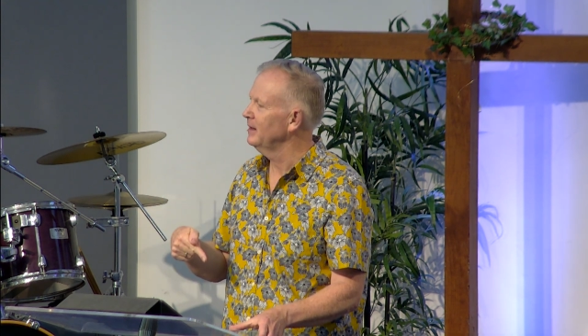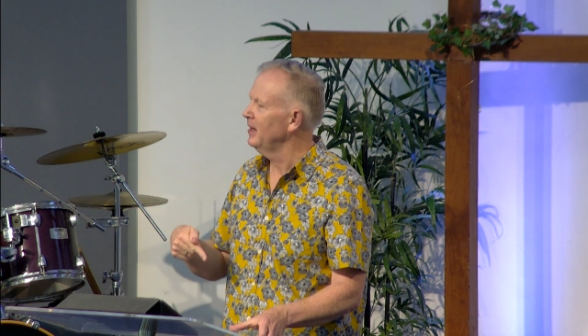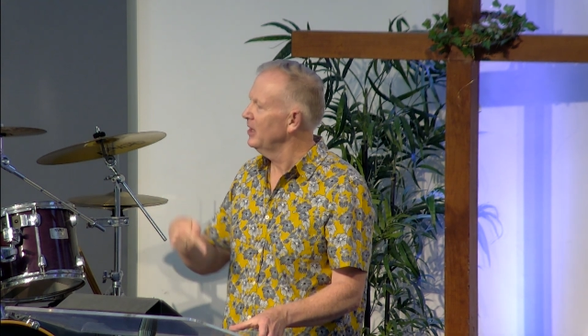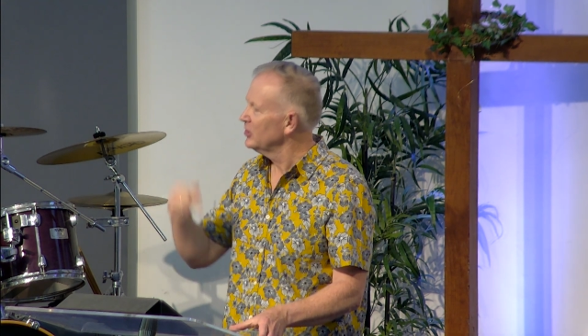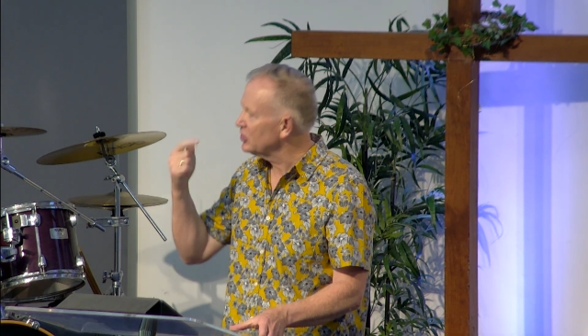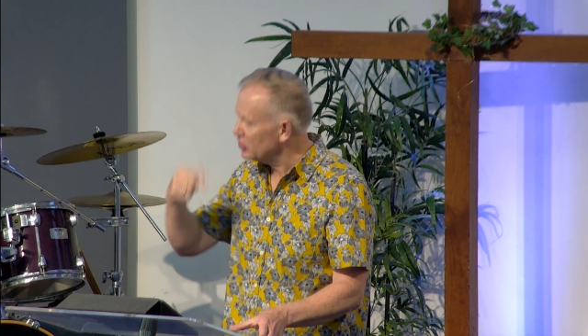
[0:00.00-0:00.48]

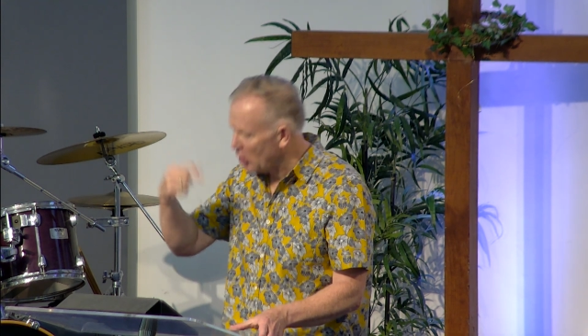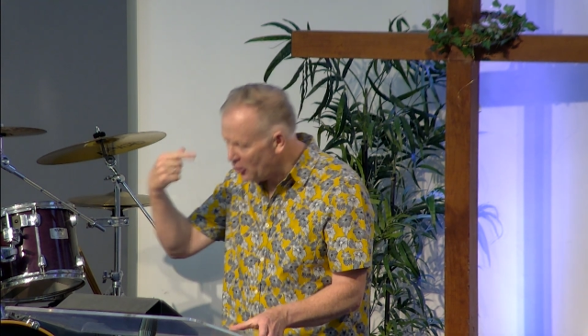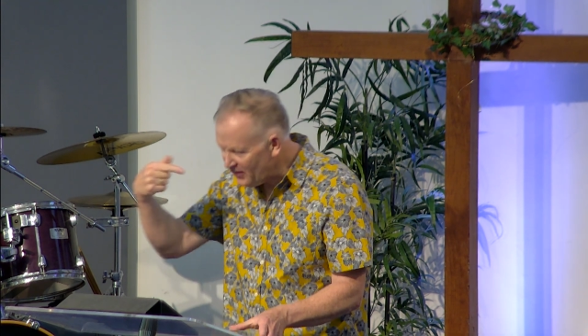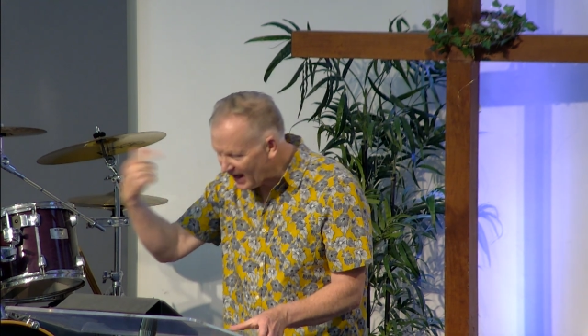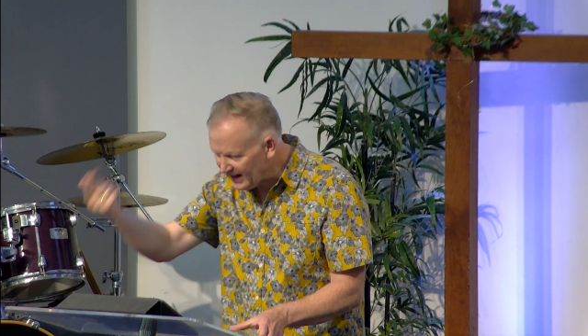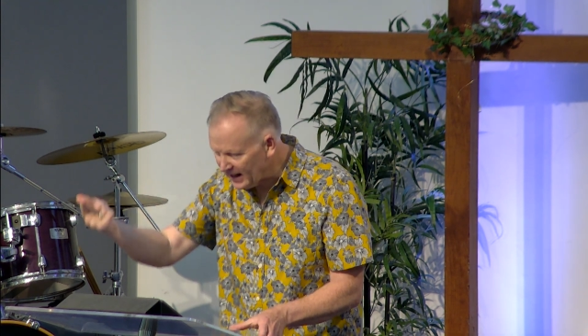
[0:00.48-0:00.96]
so
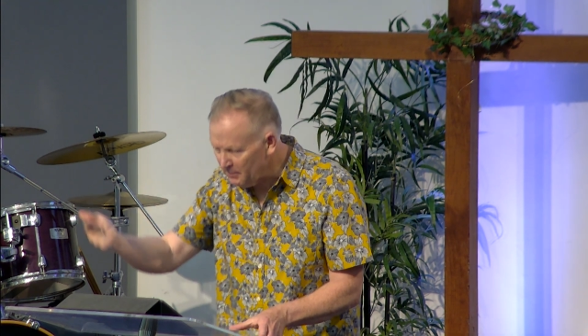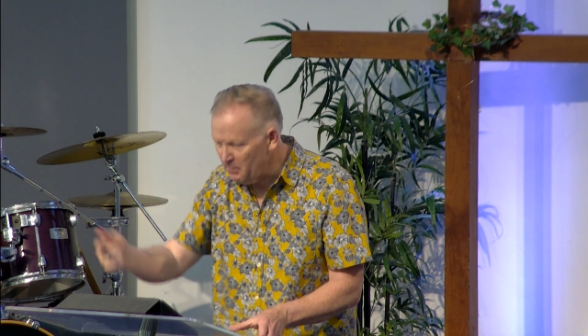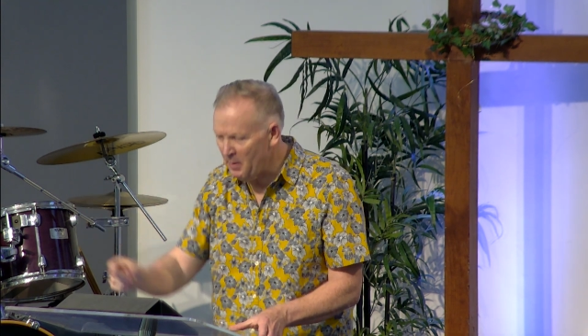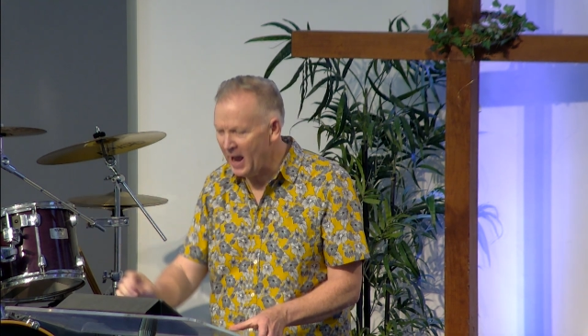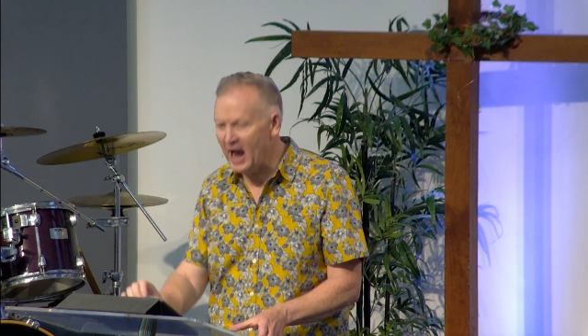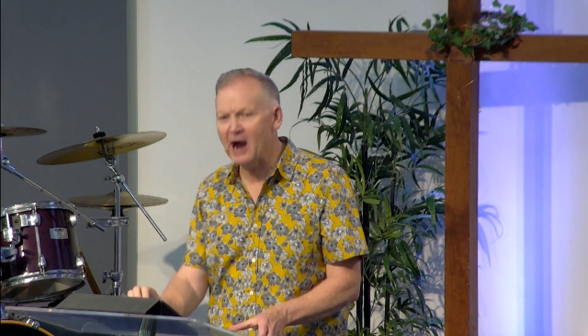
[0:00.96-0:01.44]
that
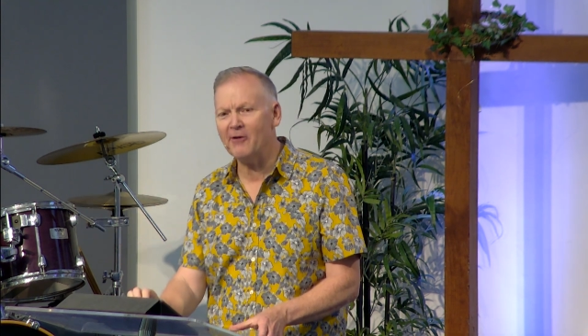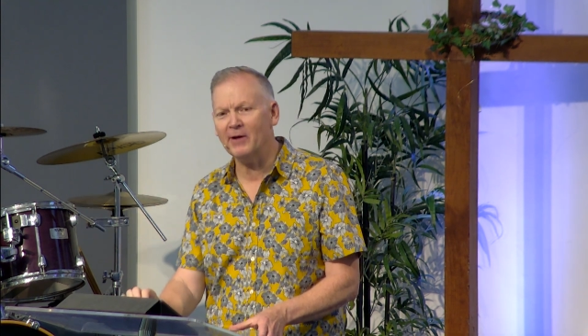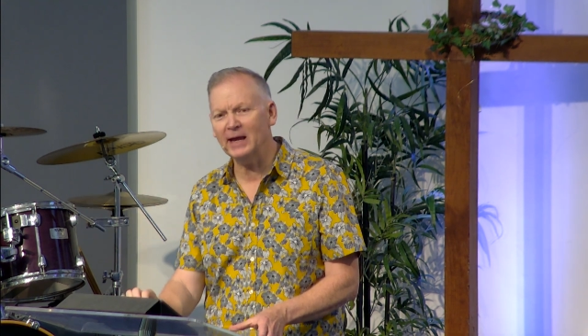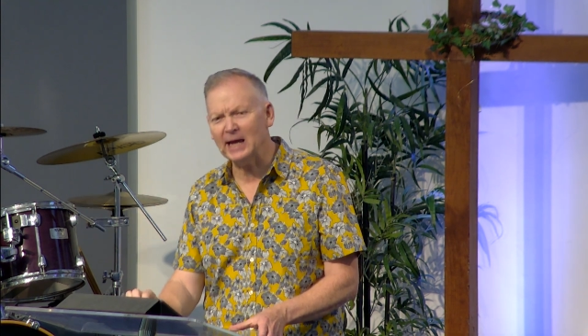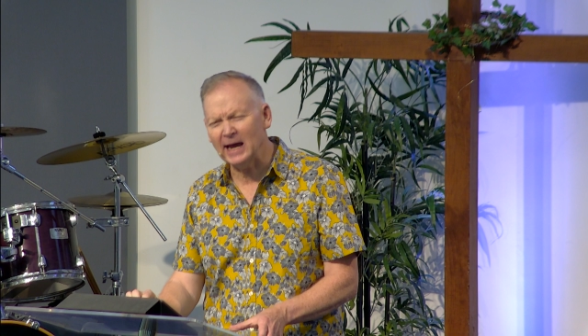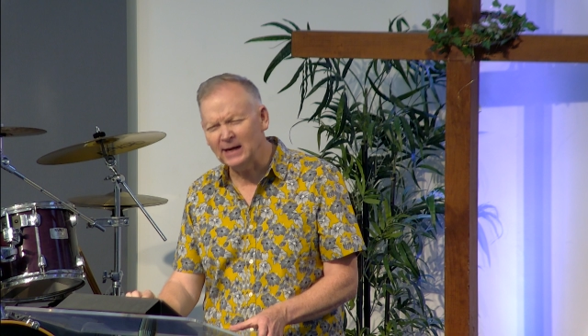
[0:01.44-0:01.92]

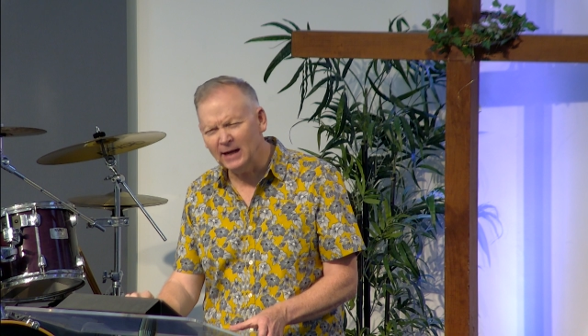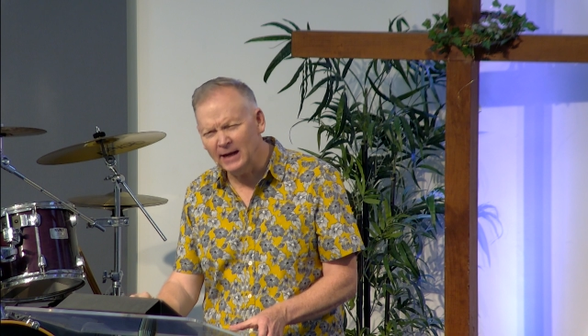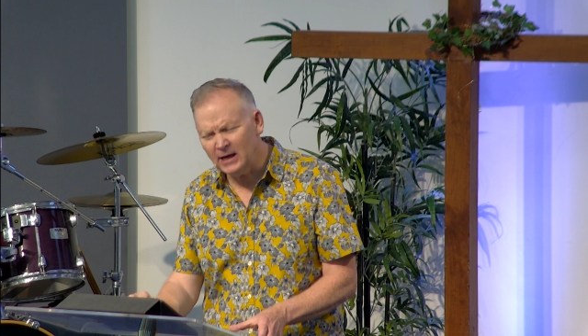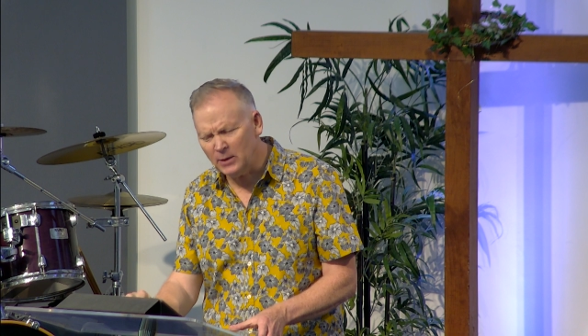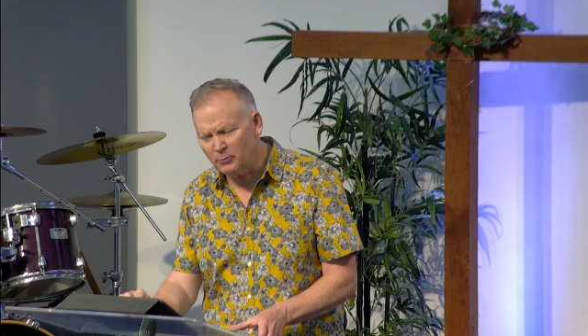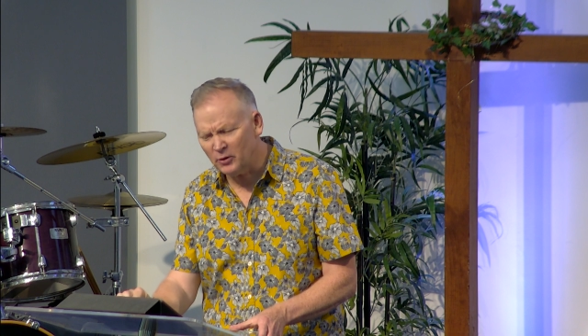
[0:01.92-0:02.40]
empowering and
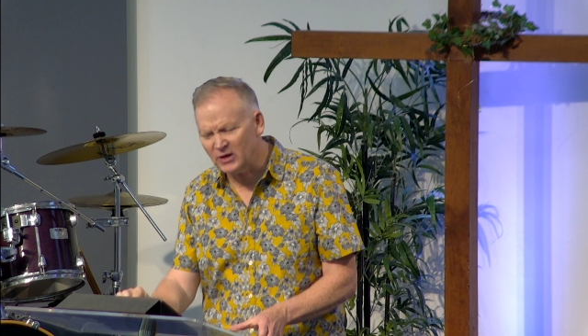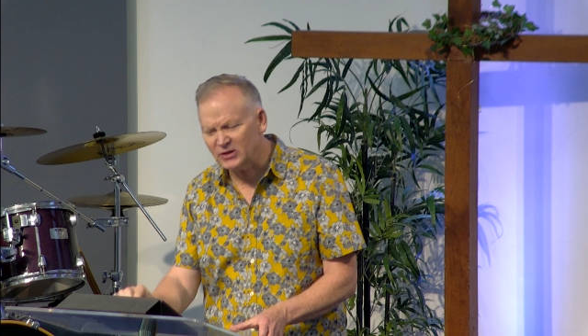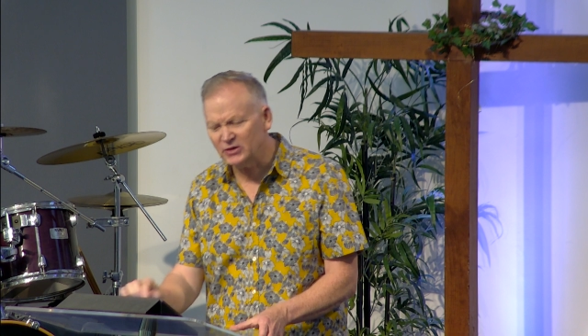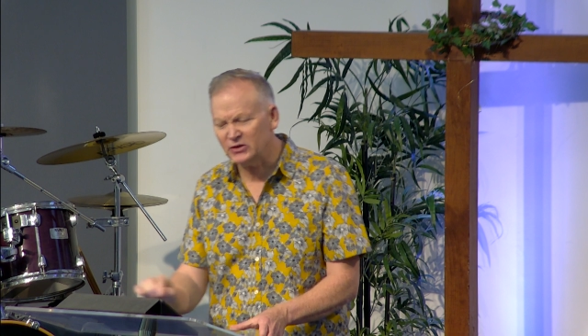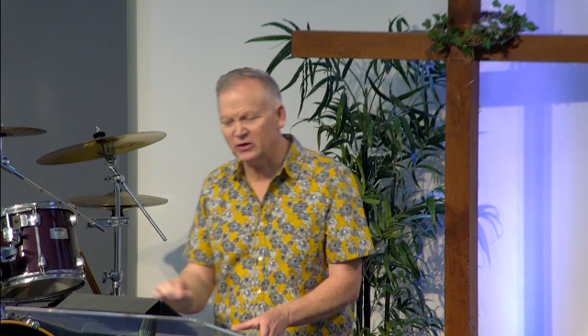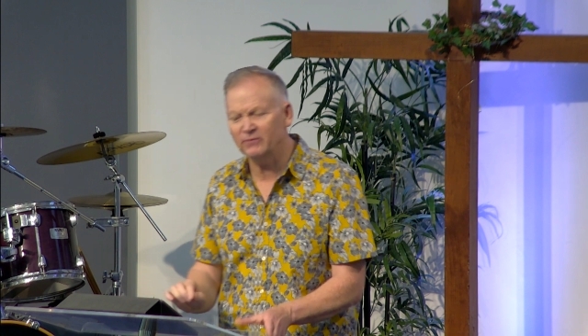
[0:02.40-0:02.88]
leading
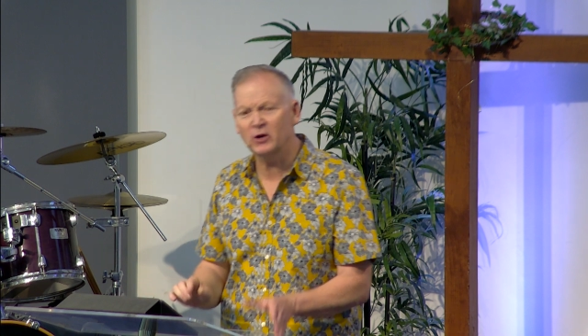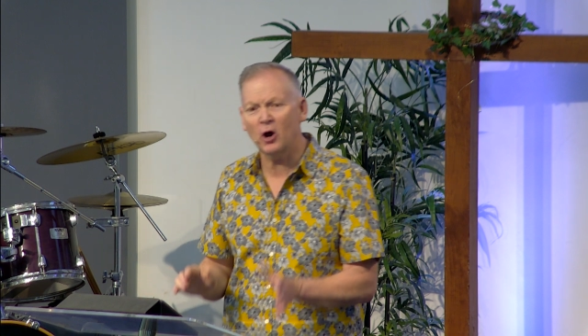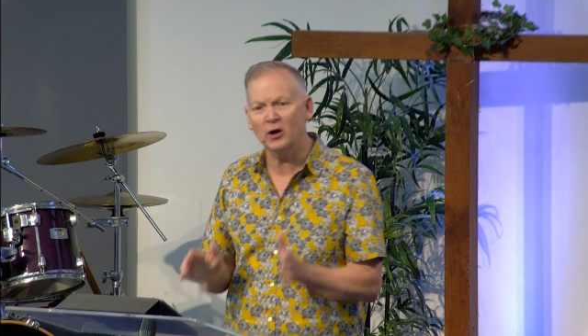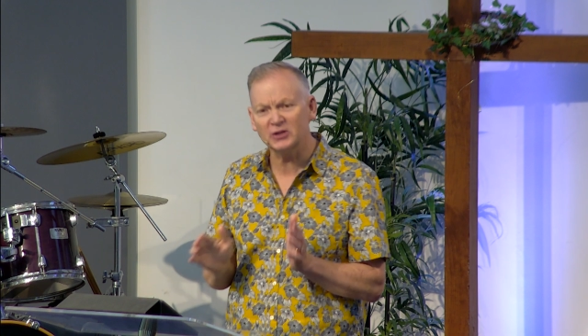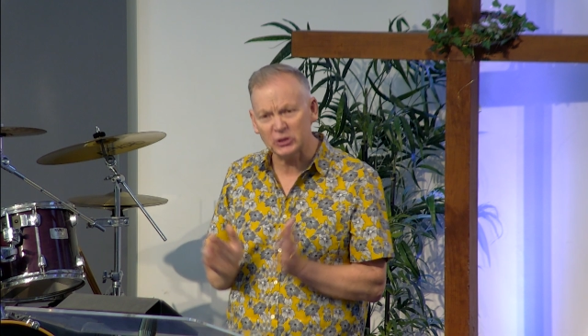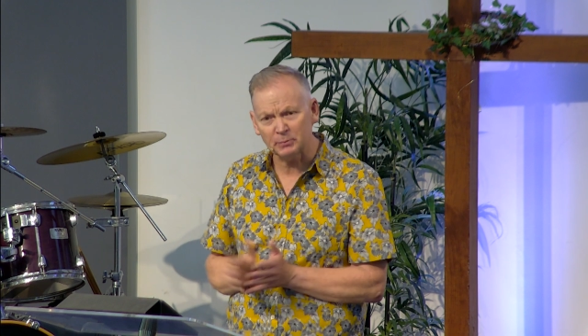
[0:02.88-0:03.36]
presence of
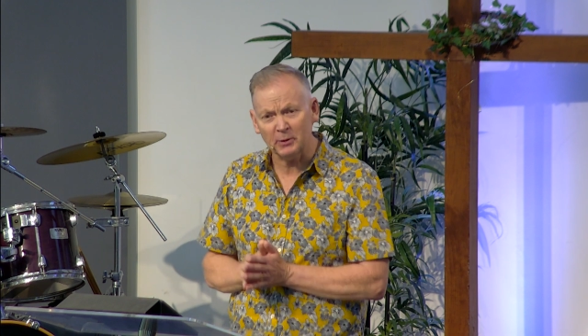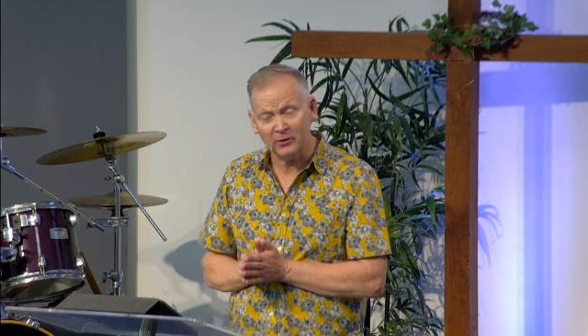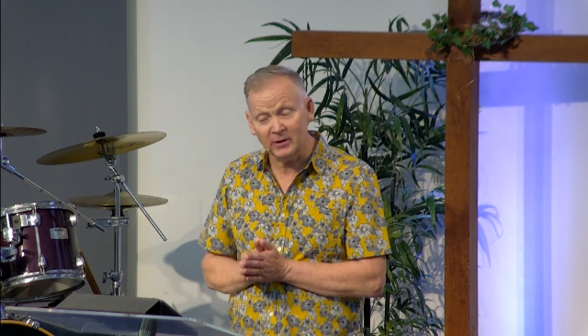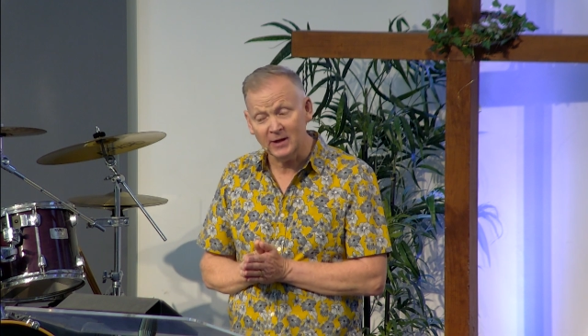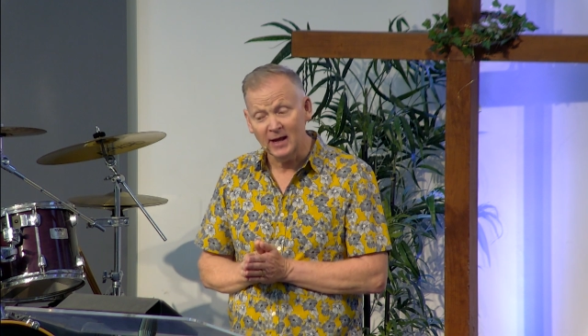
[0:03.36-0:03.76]
God's Spirit